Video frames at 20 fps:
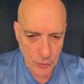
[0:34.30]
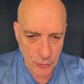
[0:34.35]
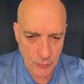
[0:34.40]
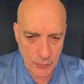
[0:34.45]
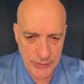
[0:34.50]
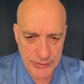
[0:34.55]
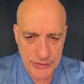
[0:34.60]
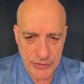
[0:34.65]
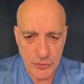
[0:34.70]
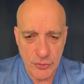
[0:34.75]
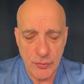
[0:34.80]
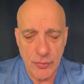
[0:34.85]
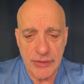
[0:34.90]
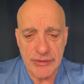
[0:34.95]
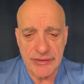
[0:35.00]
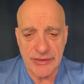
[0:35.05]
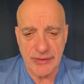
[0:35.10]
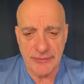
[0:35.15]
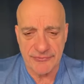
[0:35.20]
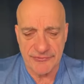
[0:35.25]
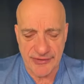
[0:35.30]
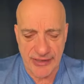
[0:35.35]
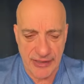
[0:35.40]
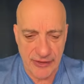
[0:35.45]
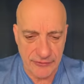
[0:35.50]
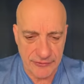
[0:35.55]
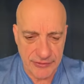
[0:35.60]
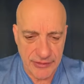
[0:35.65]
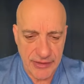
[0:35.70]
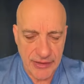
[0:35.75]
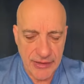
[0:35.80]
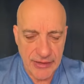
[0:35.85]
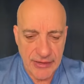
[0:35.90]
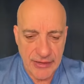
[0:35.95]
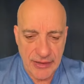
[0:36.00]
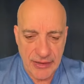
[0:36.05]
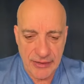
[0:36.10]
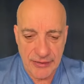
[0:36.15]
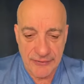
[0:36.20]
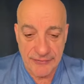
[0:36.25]
or when a new one comes out.
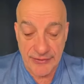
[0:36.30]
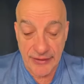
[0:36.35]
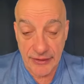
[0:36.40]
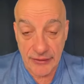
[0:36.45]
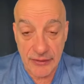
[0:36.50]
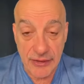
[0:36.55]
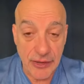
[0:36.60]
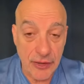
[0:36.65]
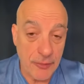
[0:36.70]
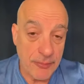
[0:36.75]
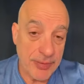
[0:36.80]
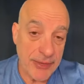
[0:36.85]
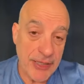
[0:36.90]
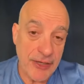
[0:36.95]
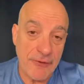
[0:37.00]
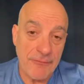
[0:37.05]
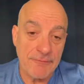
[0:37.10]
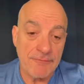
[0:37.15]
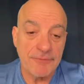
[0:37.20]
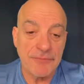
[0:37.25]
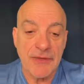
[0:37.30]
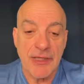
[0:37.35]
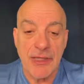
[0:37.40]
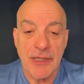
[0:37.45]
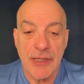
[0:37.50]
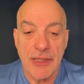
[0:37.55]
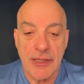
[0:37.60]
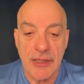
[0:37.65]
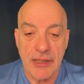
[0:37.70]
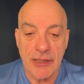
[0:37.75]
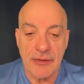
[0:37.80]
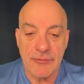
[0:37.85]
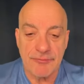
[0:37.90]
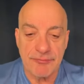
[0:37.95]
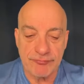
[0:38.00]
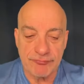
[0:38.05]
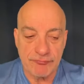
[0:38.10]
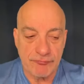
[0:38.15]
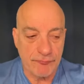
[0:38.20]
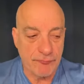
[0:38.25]
That'll help out.
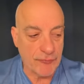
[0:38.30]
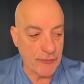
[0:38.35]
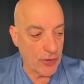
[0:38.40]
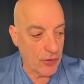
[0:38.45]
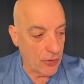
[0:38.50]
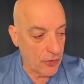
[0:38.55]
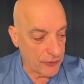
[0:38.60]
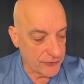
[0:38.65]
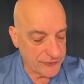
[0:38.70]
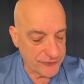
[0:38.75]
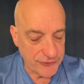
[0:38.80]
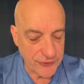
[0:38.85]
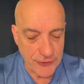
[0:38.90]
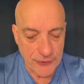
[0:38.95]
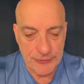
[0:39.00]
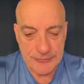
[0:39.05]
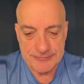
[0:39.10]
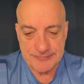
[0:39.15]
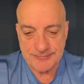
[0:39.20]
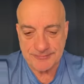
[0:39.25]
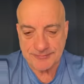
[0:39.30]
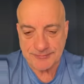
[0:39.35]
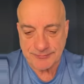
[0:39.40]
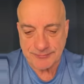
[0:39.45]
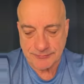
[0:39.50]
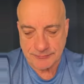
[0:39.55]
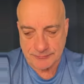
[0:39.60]
Also,